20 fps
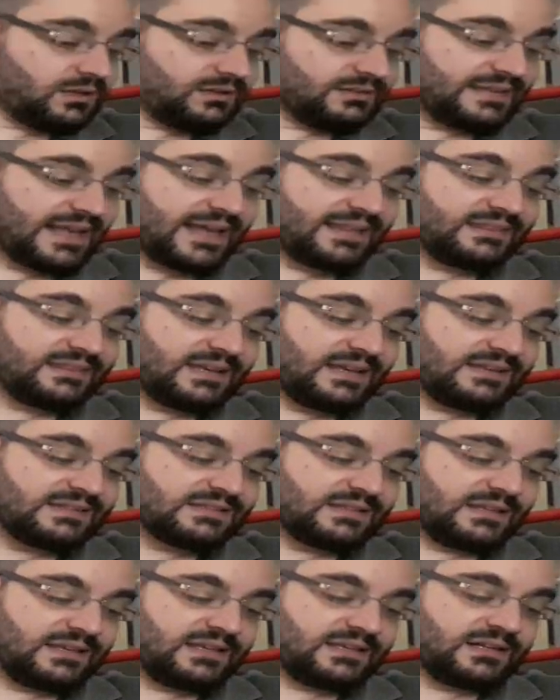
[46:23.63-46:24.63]
Then,
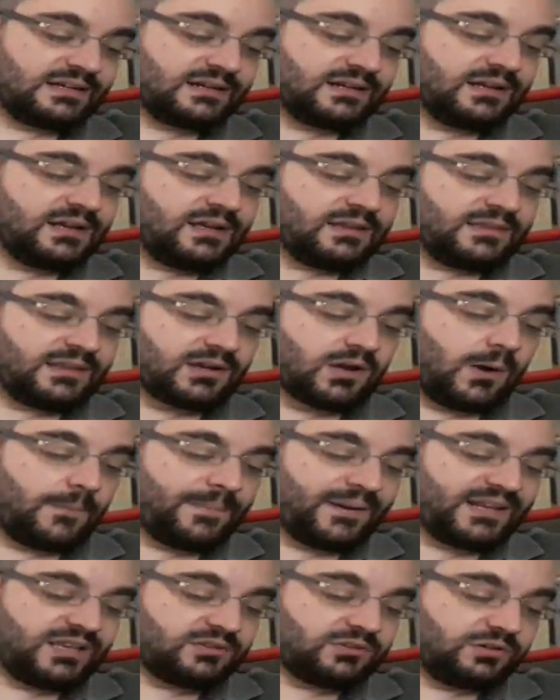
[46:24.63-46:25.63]
days later, the
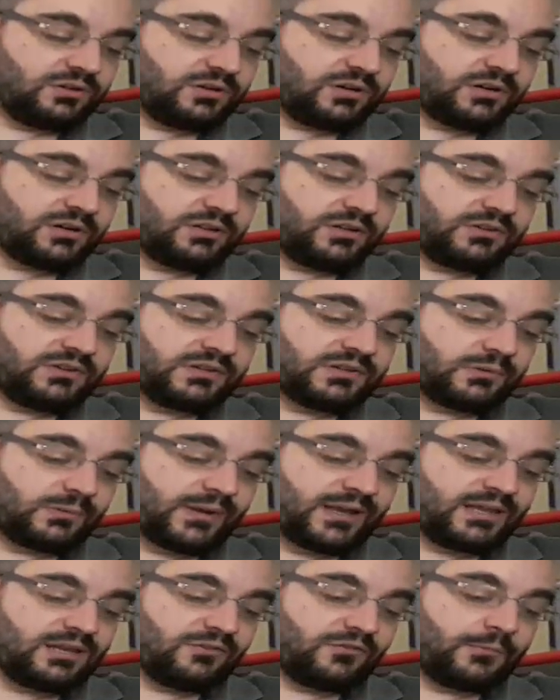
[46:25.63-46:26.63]
company turned on the
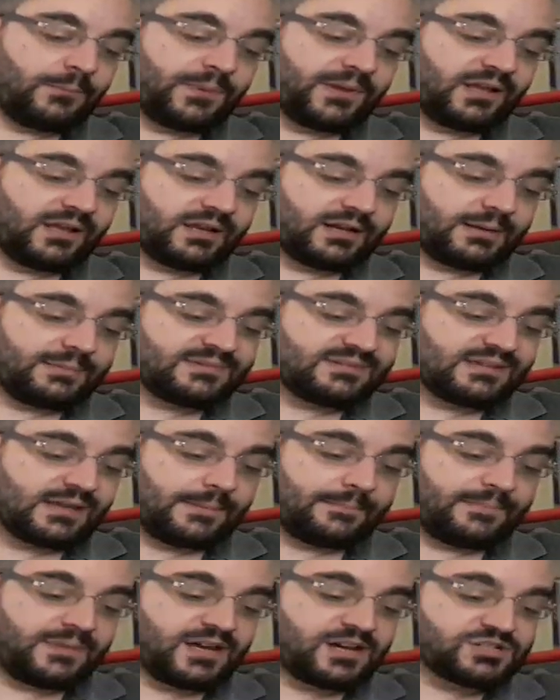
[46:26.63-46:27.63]
train of pilgrims
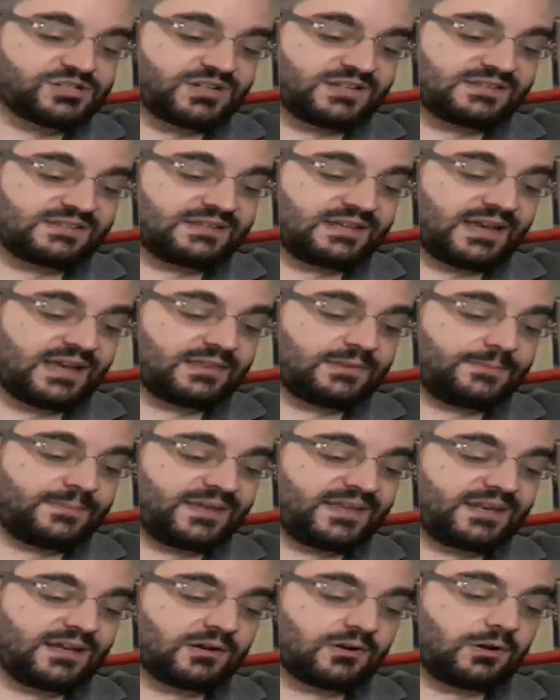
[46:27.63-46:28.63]
and merchants they had
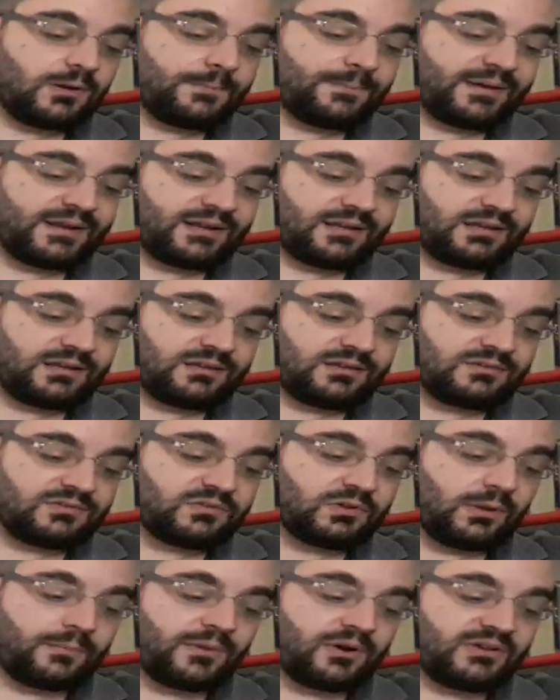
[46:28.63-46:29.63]
been accompanying,
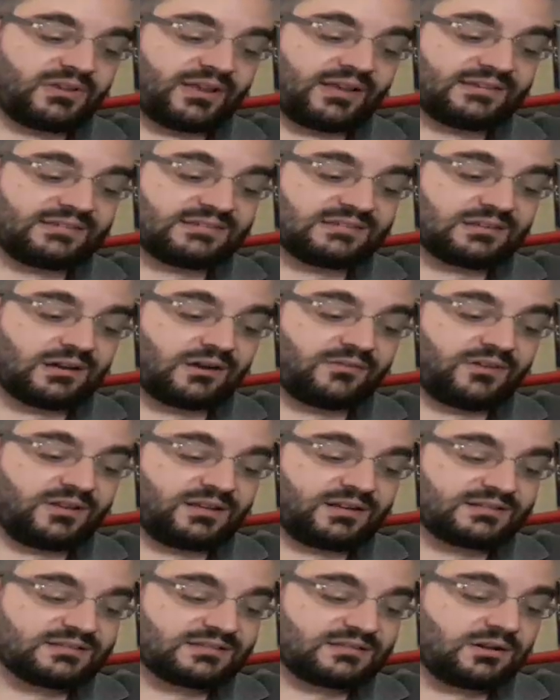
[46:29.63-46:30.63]
some as
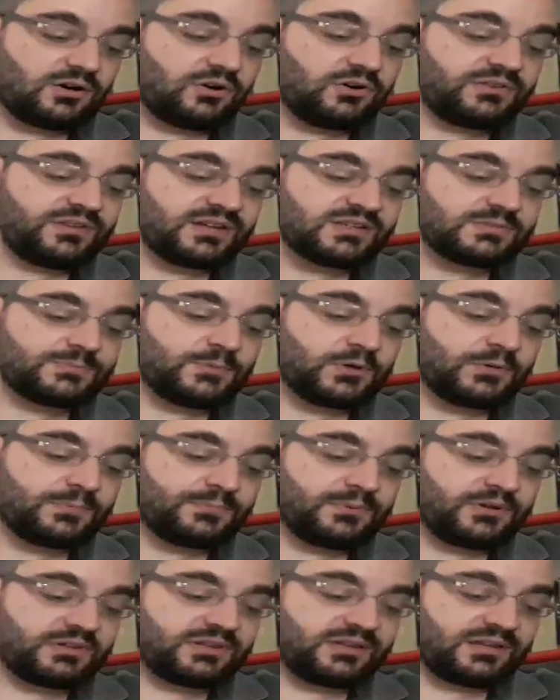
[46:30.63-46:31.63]
travelers, others
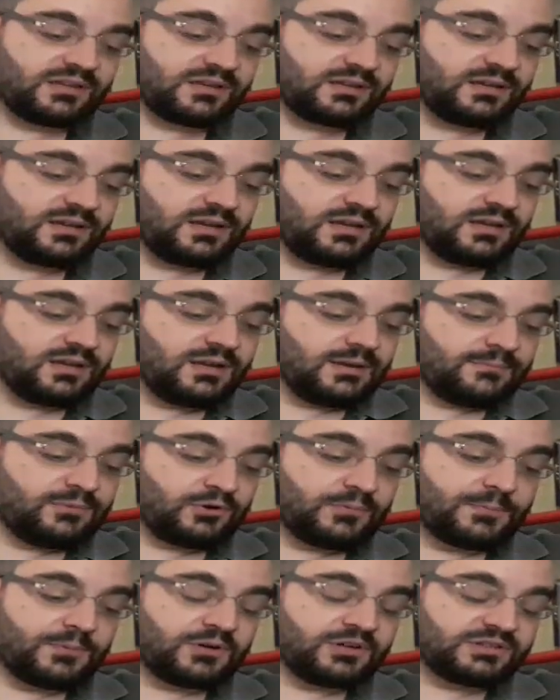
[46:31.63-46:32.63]
purporting
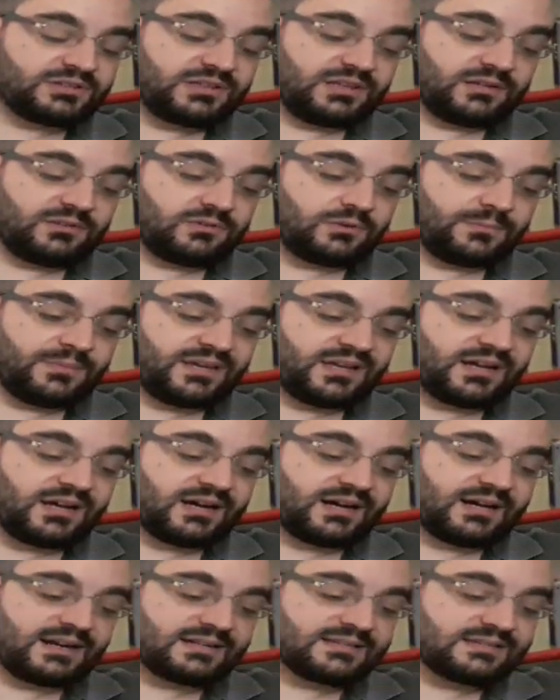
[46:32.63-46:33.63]
to be
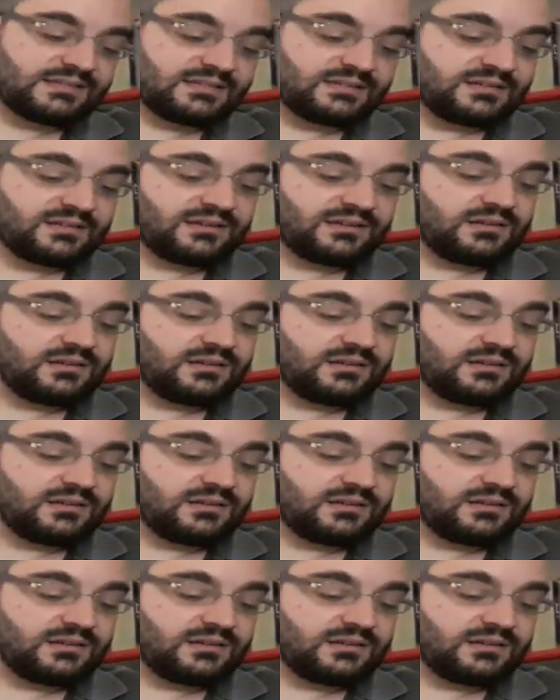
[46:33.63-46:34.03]
guards.